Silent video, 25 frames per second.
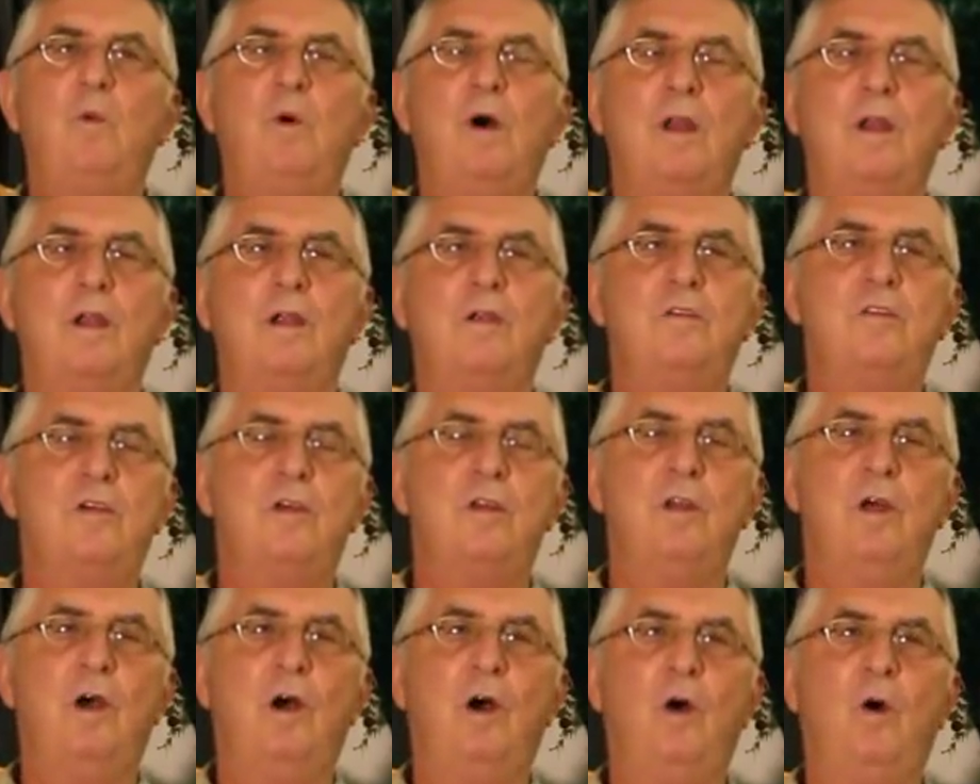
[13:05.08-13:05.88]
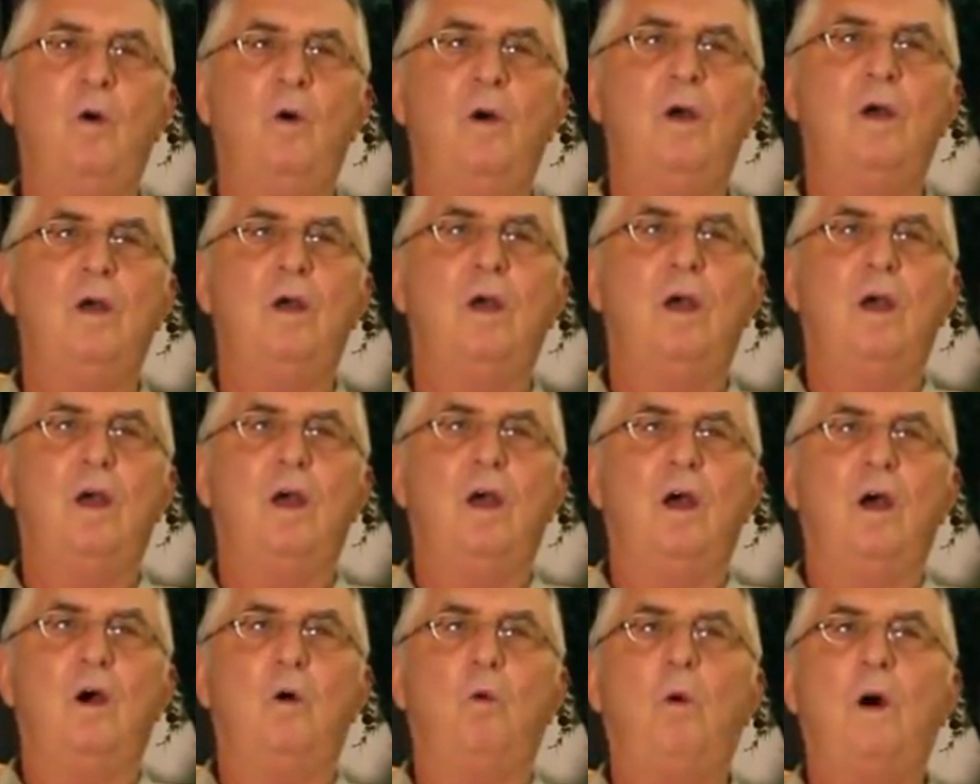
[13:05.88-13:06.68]
wanted to know
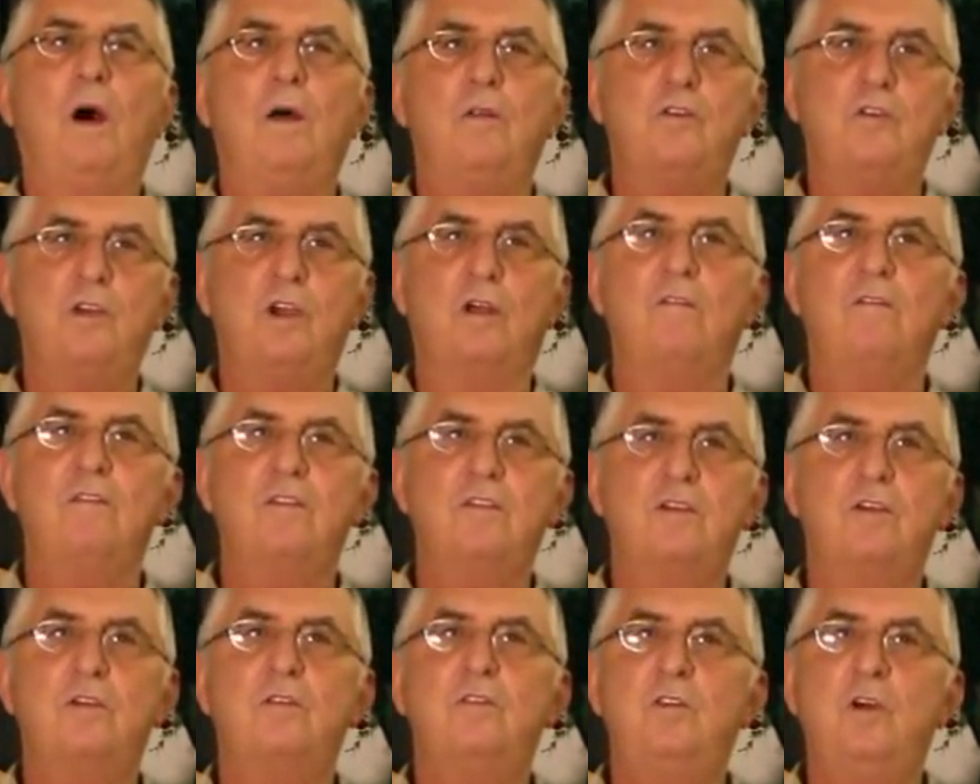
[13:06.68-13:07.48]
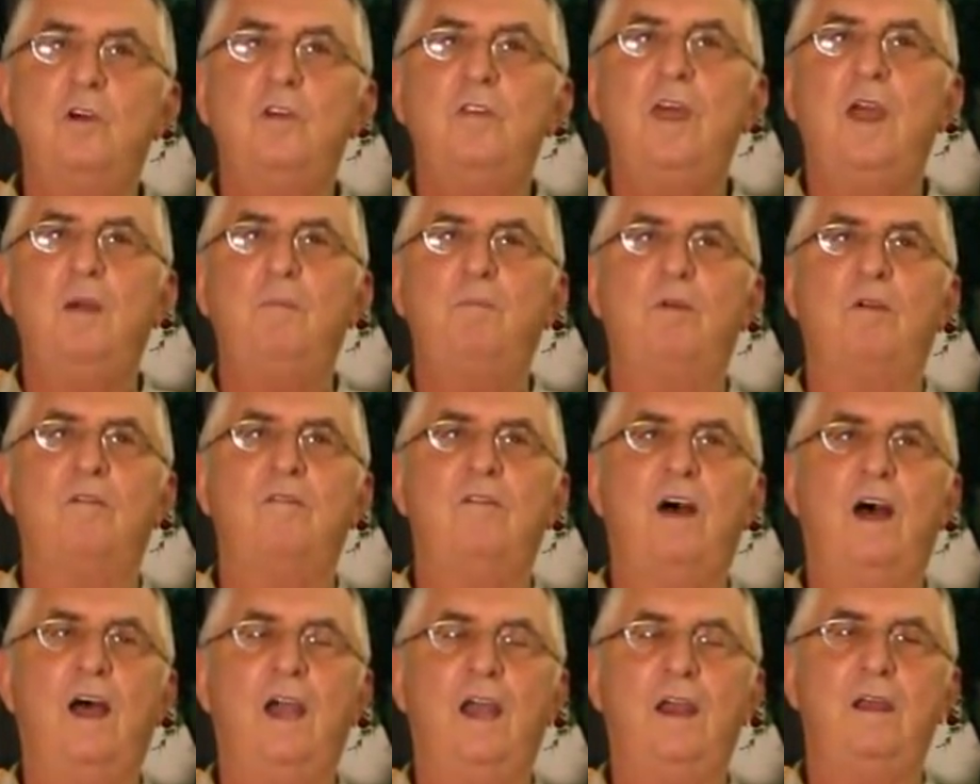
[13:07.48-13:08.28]
what services do they
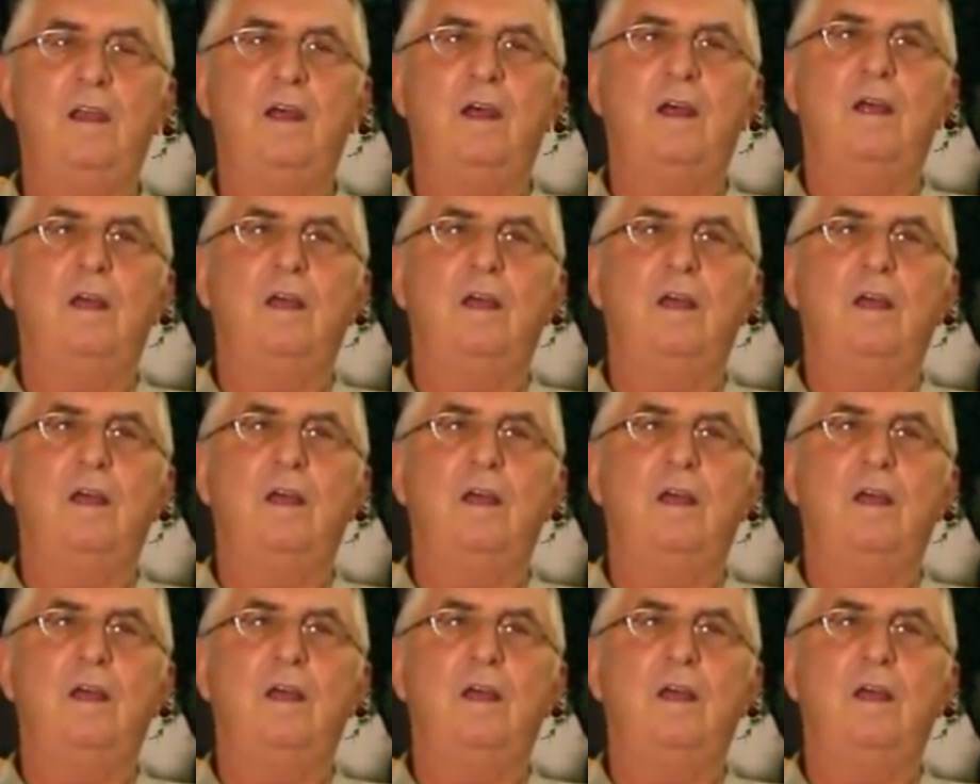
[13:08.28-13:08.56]
provide.